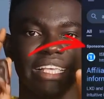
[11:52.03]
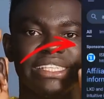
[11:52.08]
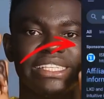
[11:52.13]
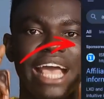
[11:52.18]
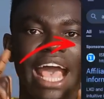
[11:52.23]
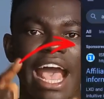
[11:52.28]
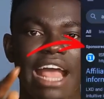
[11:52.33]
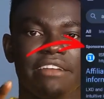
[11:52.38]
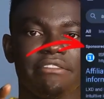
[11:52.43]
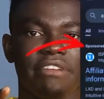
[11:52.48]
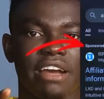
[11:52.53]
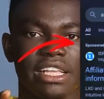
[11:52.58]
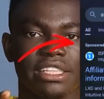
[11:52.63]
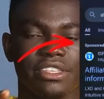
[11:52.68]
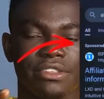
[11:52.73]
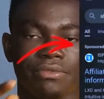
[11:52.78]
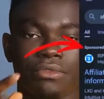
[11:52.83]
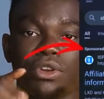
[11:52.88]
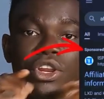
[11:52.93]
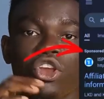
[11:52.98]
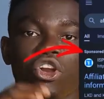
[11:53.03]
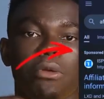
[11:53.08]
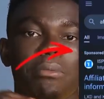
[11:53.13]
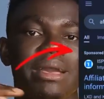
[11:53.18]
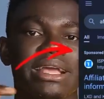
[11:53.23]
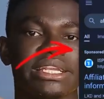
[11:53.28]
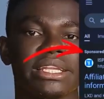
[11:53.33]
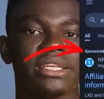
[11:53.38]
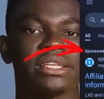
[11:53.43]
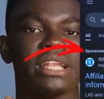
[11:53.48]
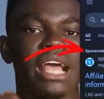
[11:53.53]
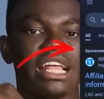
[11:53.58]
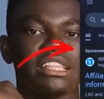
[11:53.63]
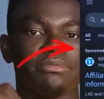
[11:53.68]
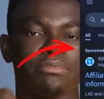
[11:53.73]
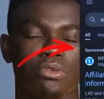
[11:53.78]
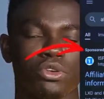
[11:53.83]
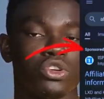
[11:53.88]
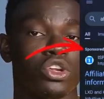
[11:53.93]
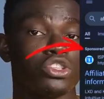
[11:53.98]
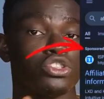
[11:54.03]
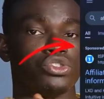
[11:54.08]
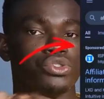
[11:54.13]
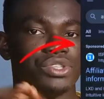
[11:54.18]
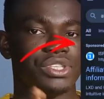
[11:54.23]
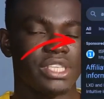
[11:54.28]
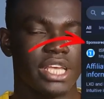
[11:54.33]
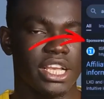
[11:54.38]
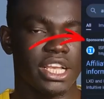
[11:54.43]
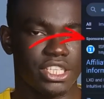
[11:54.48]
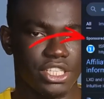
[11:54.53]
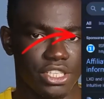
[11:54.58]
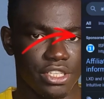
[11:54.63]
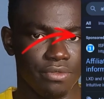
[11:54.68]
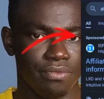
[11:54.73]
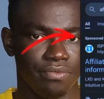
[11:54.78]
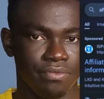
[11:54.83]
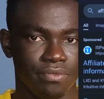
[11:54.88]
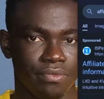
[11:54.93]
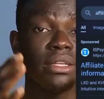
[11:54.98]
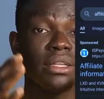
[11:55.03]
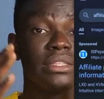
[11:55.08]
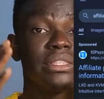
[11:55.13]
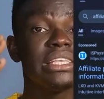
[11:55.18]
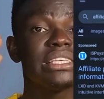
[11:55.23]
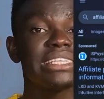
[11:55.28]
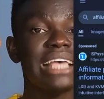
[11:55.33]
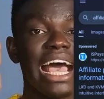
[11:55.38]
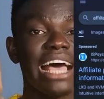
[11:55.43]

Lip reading: is adverts recommending that product you searched. These